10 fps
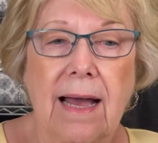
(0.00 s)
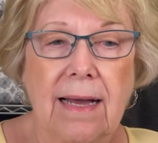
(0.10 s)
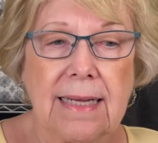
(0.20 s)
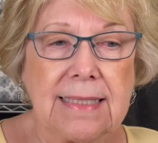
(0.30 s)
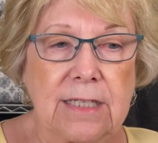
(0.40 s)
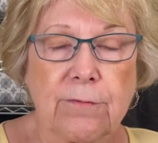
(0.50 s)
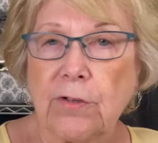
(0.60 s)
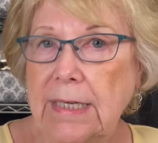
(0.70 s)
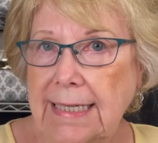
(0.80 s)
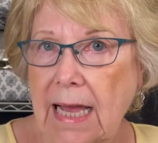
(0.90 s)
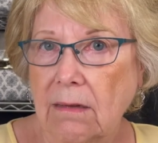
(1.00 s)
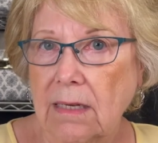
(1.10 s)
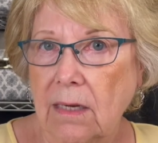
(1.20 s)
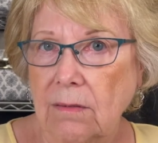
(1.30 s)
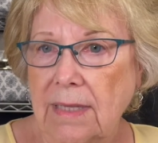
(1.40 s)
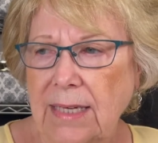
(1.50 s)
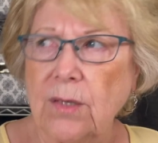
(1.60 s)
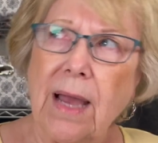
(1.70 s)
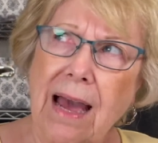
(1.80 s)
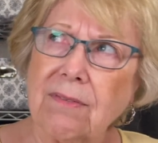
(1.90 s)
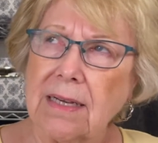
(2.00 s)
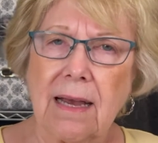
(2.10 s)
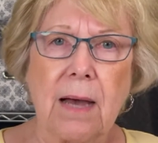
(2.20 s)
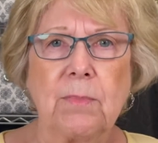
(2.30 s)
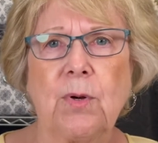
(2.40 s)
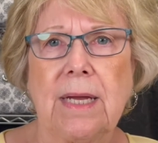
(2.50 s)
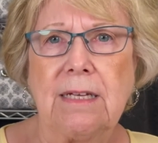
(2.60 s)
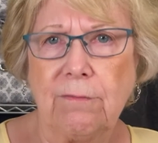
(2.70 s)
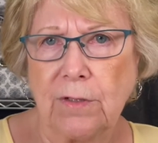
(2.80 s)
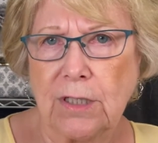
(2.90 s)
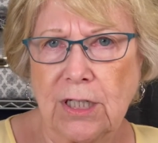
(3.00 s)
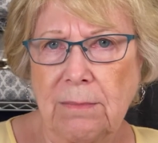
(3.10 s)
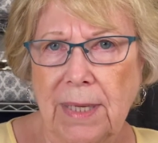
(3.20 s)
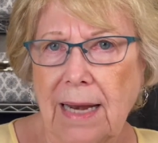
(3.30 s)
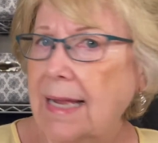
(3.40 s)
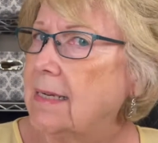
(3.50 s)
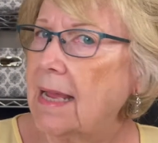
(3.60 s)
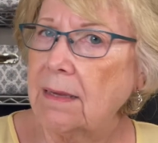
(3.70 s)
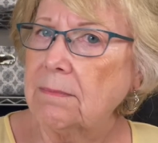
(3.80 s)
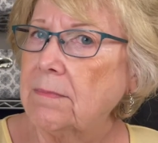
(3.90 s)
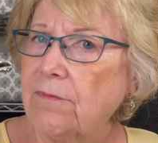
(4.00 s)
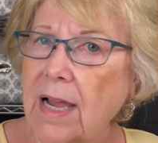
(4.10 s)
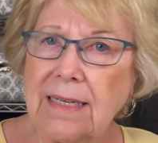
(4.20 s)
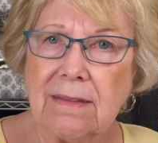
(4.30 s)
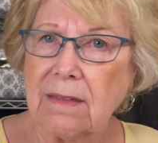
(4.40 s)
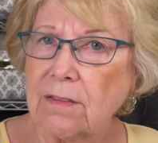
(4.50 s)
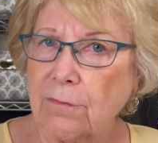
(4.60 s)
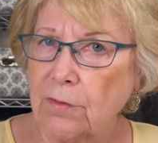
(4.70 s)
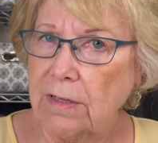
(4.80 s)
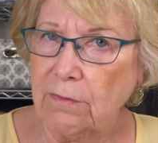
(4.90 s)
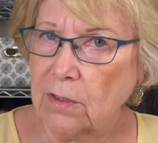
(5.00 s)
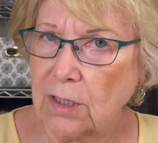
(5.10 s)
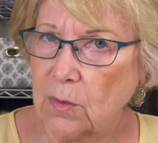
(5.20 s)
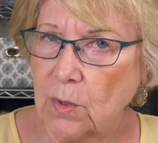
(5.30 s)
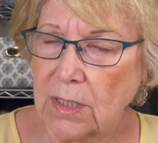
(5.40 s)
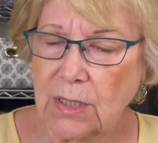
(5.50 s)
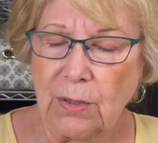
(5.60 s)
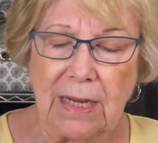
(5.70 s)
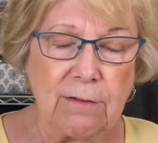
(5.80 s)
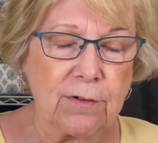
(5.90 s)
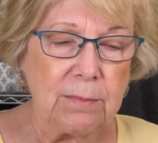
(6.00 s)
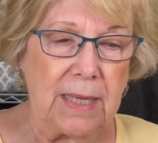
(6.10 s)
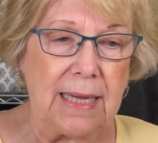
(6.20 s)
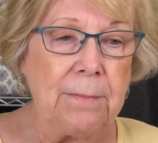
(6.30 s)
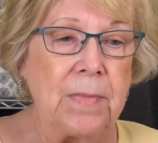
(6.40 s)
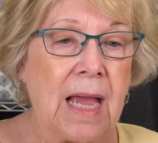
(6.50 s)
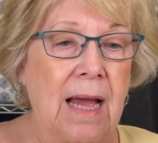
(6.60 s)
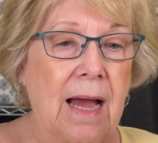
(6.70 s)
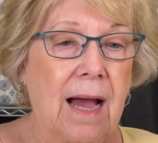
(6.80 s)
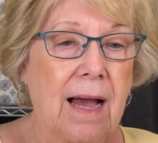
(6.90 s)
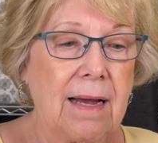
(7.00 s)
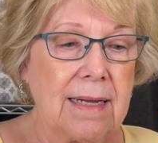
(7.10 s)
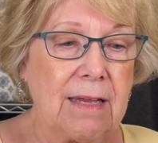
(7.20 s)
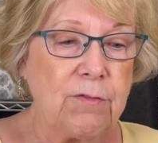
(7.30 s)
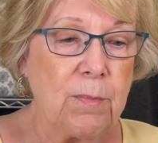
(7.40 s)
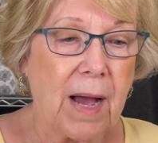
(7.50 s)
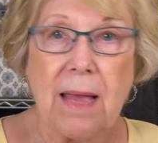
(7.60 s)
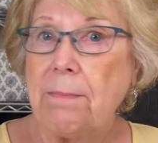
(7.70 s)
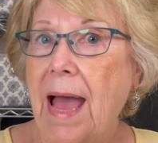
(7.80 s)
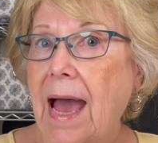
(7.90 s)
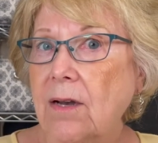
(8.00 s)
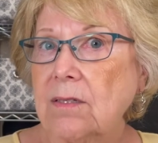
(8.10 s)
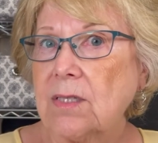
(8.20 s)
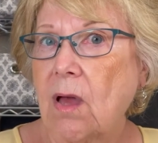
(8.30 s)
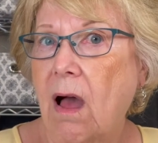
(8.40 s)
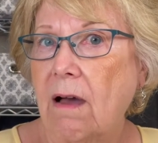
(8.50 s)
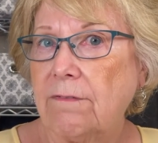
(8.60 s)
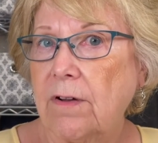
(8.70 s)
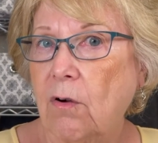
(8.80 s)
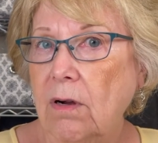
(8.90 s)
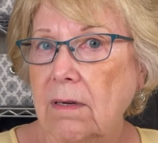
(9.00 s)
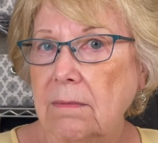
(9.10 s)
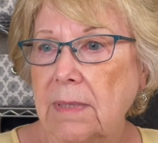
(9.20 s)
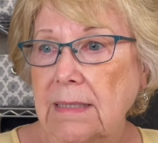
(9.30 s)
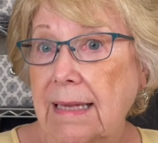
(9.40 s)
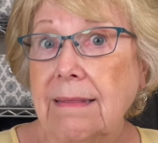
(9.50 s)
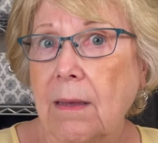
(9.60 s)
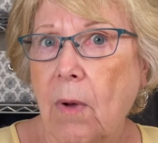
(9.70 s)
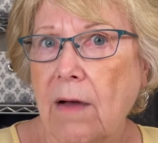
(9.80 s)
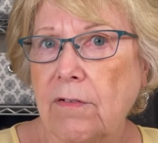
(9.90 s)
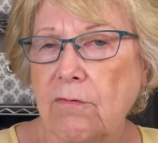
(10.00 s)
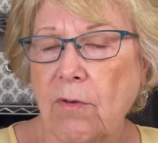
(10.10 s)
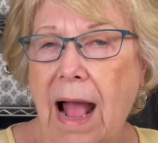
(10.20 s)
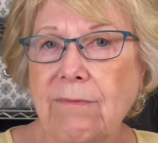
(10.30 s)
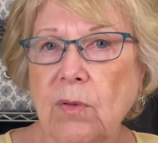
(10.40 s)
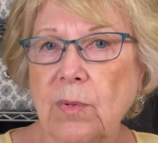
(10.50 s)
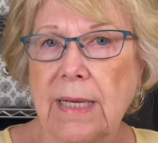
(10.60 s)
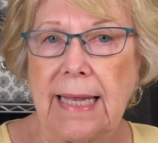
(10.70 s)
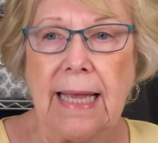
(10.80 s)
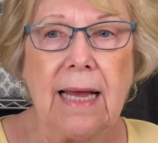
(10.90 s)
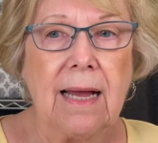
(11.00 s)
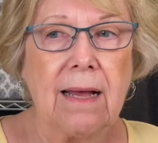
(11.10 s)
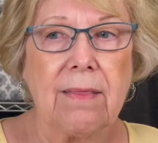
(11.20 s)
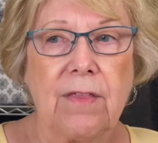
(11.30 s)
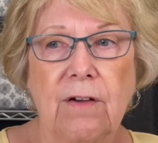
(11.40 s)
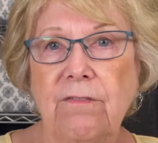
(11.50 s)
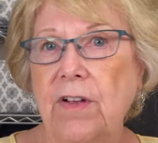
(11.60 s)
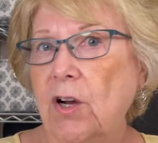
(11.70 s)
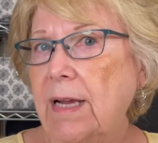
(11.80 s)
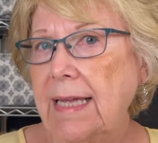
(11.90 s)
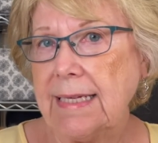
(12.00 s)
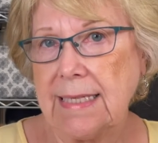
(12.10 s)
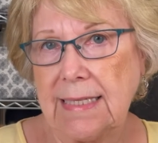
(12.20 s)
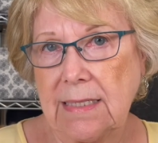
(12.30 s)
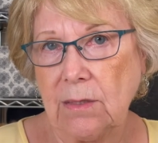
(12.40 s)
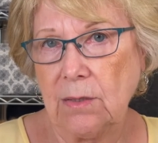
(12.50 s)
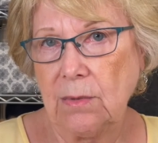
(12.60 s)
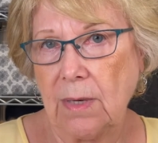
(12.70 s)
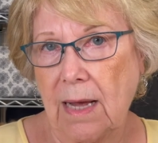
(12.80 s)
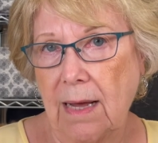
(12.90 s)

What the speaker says: It's a free download. They do have an upgraded version, but I am finding that the free version works great for me. If you buy patterns off or get them off of Ravelry, they're very easy to